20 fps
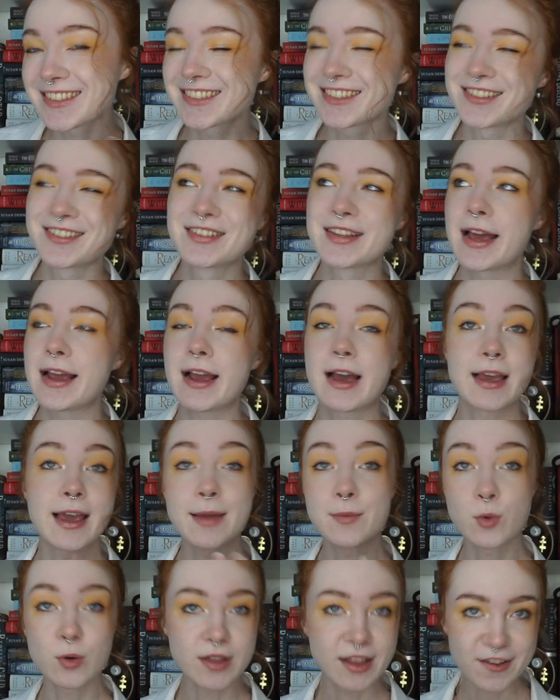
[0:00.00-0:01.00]
so like
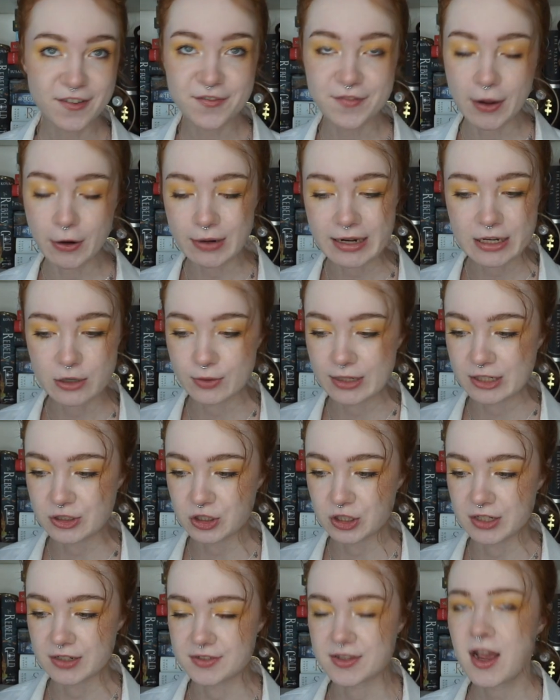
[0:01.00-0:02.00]
again, more like fairy
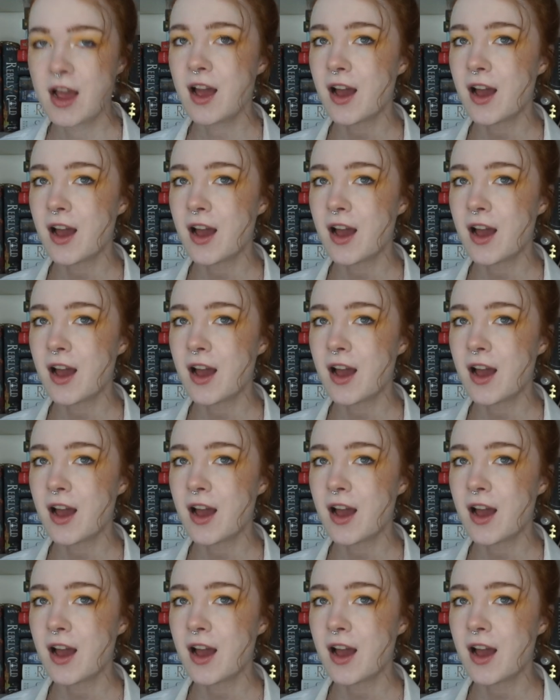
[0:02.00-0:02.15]
creatures.